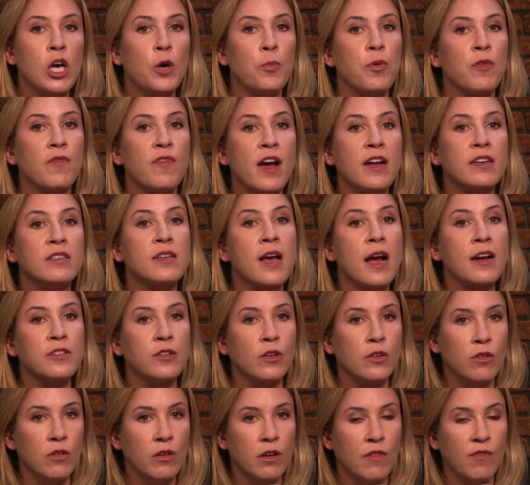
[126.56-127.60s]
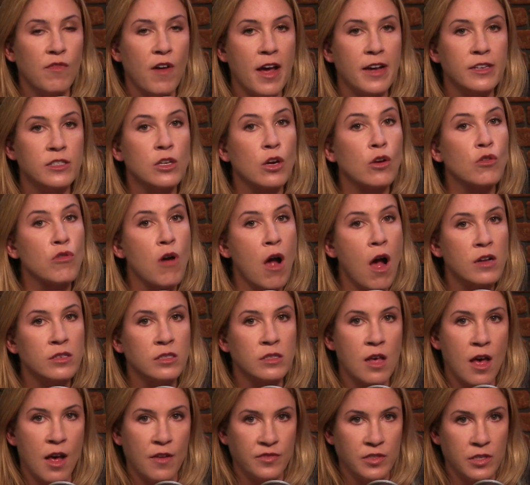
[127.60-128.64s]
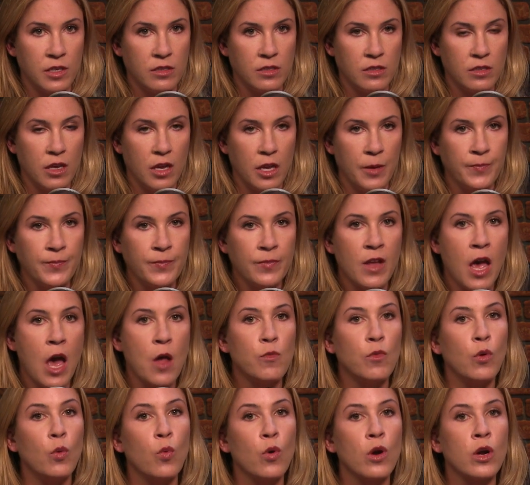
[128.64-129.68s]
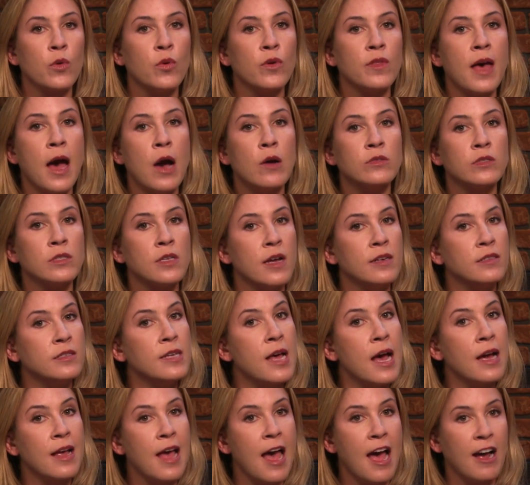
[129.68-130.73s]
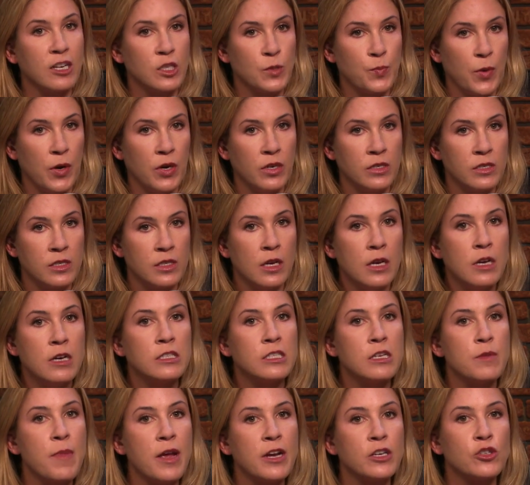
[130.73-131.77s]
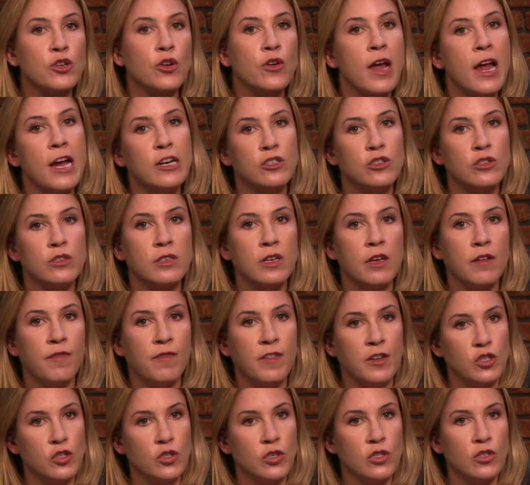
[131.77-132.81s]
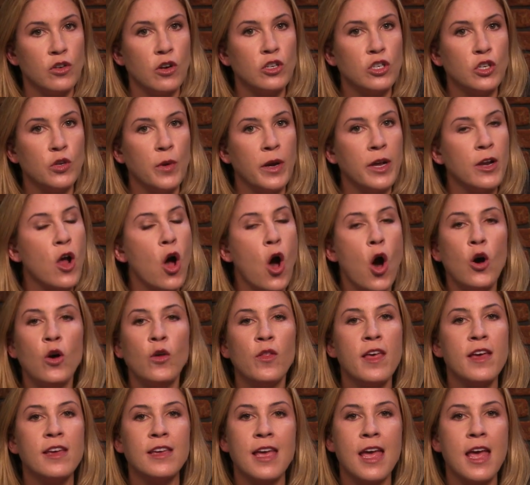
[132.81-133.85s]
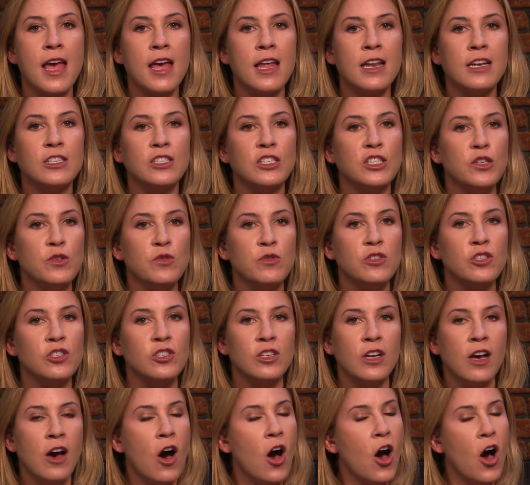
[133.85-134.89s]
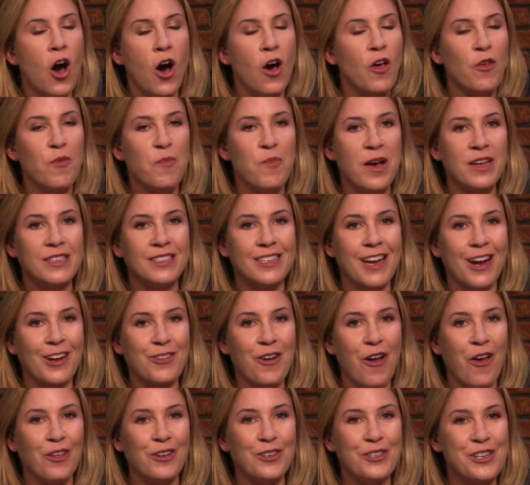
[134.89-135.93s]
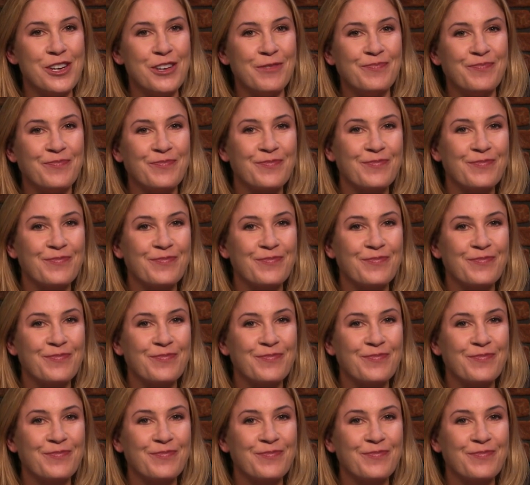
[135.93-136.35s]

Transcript: he'll provide technical advice across the FCC and will work with outside tech experts to make sure agency officials are doing all they can to use all the best technology.